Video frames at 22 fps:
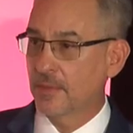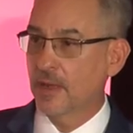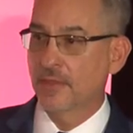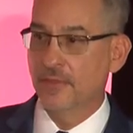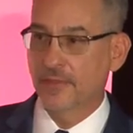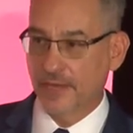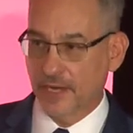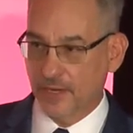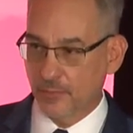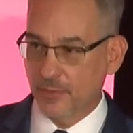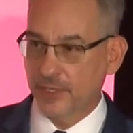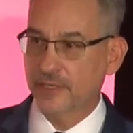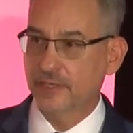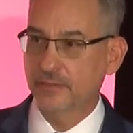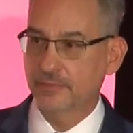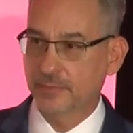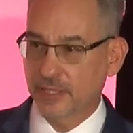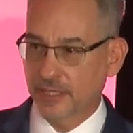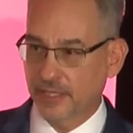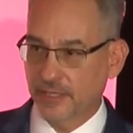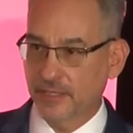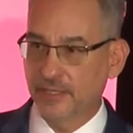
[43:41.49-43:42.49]
Then we can
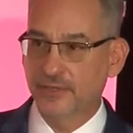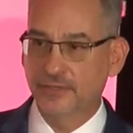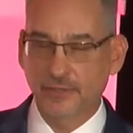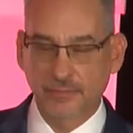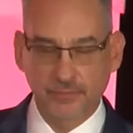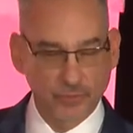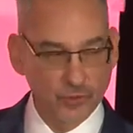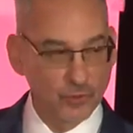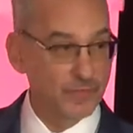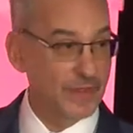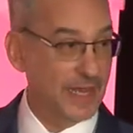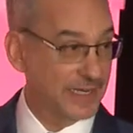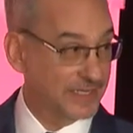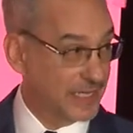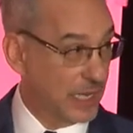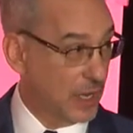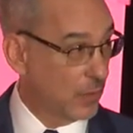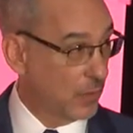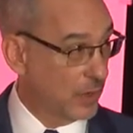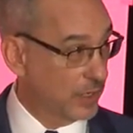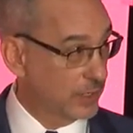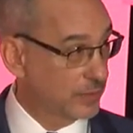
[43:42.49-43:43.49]
begin to move. That's
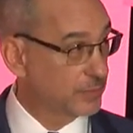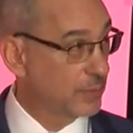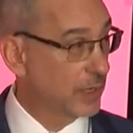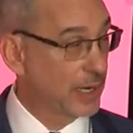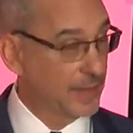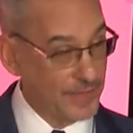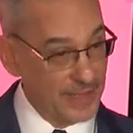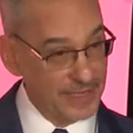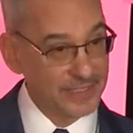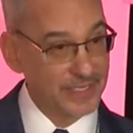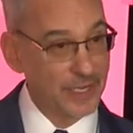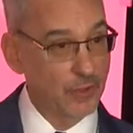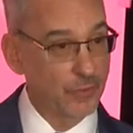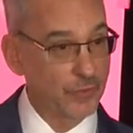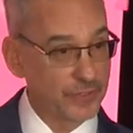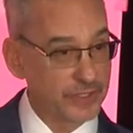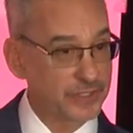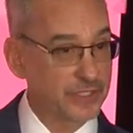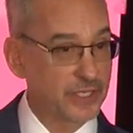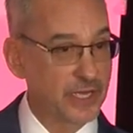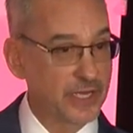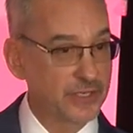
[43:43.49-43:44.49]
how
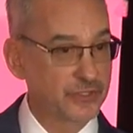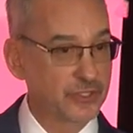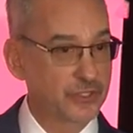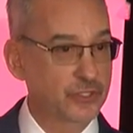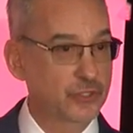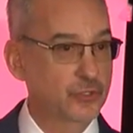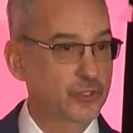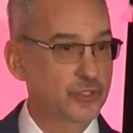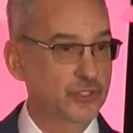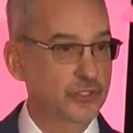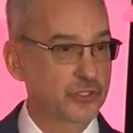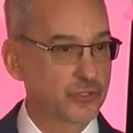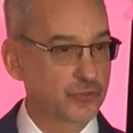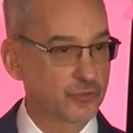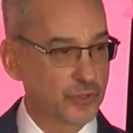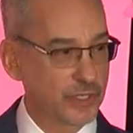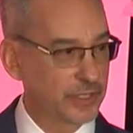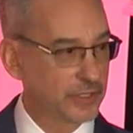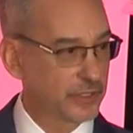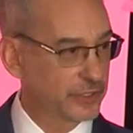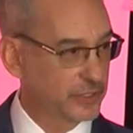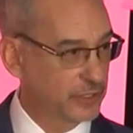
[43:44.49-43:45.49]
this Constitution is
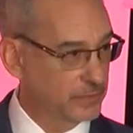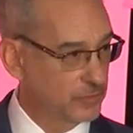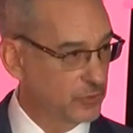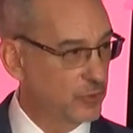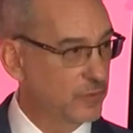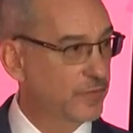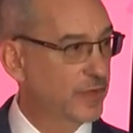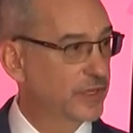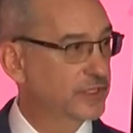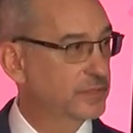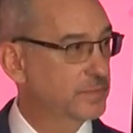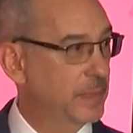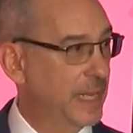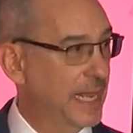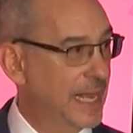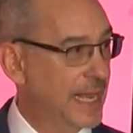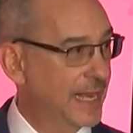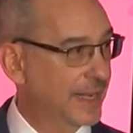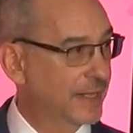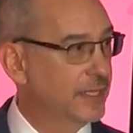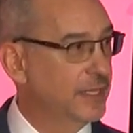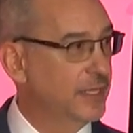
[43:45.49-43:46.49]
written, to move us
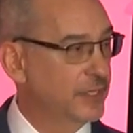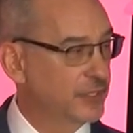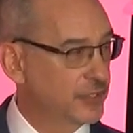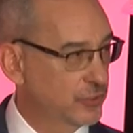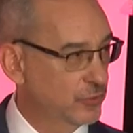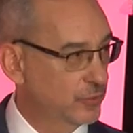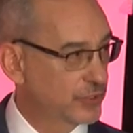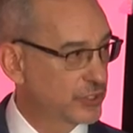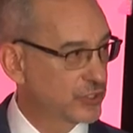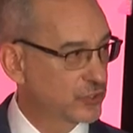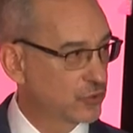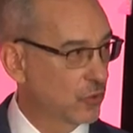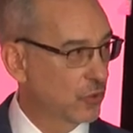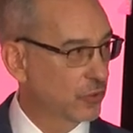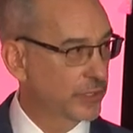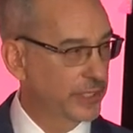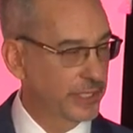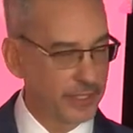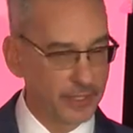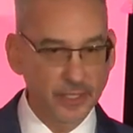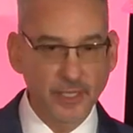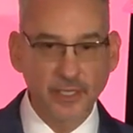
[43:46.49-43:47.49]
back to
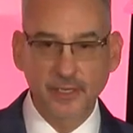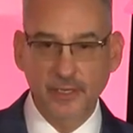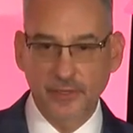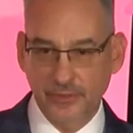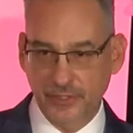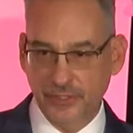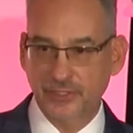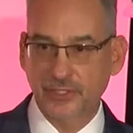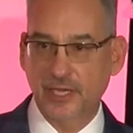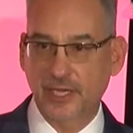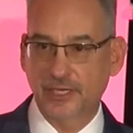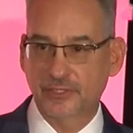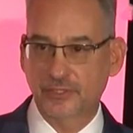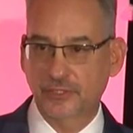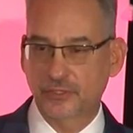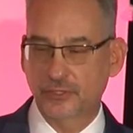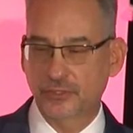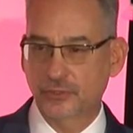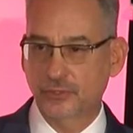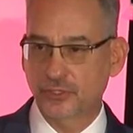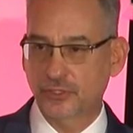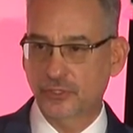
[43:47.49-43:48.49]
restoring this
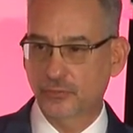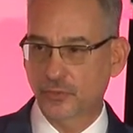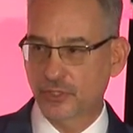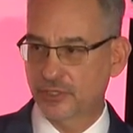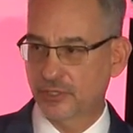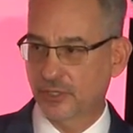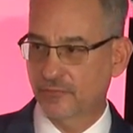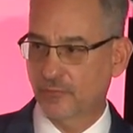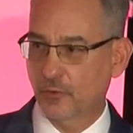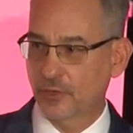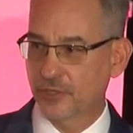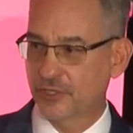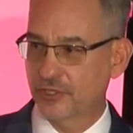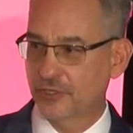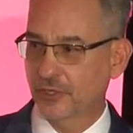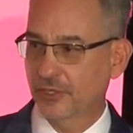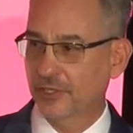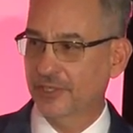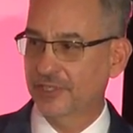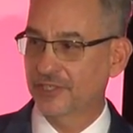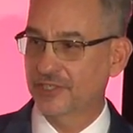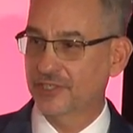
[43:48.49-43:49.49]
Constitution, which
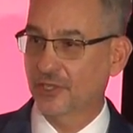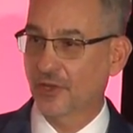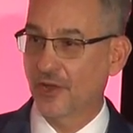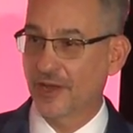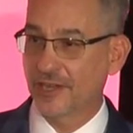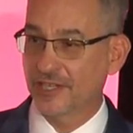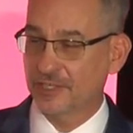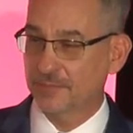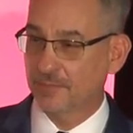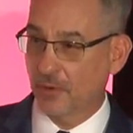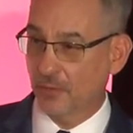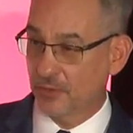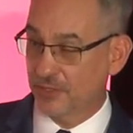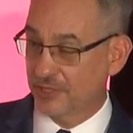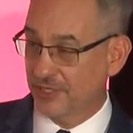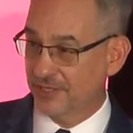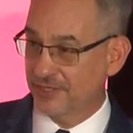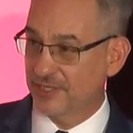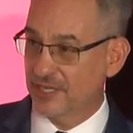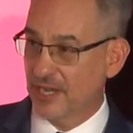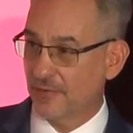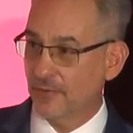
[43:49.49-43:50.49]
unfortunately is lost, but which
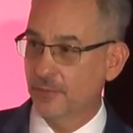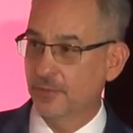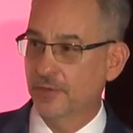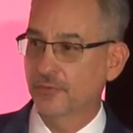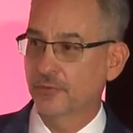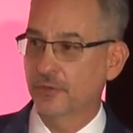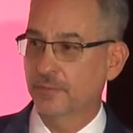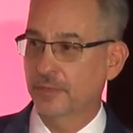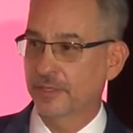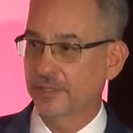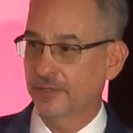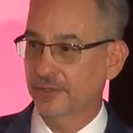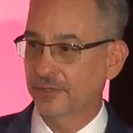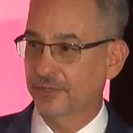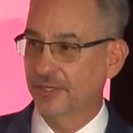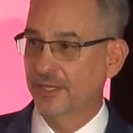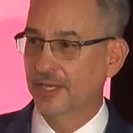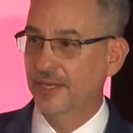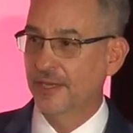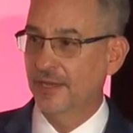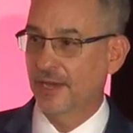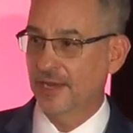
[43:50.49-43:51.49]
has never been repealed,
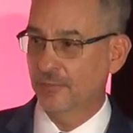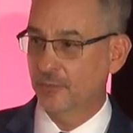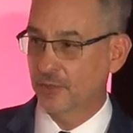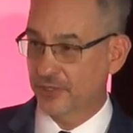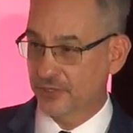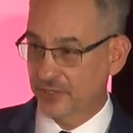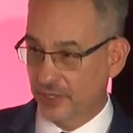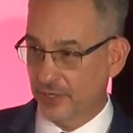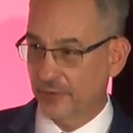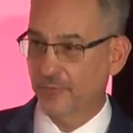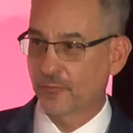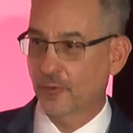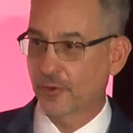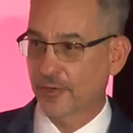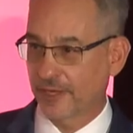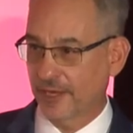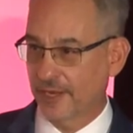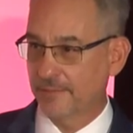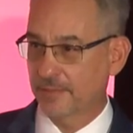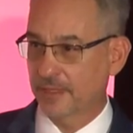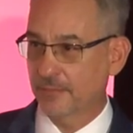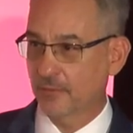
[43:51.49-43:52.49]
and which therefore
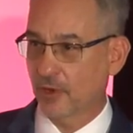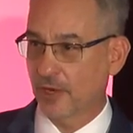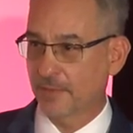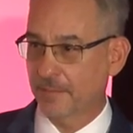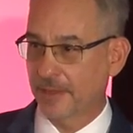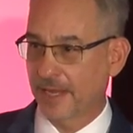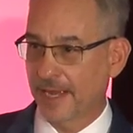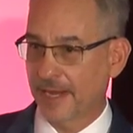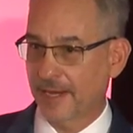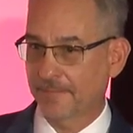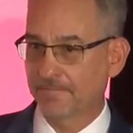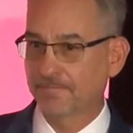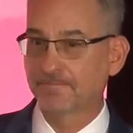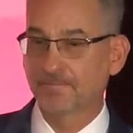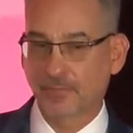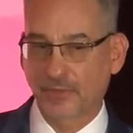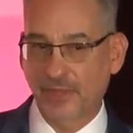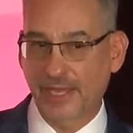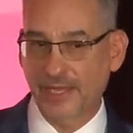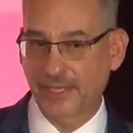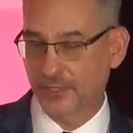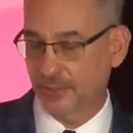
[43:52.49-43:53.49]
can be brought back.
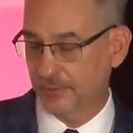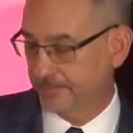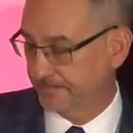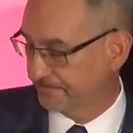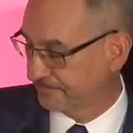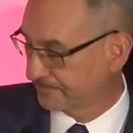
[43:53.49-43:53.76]
Thank you.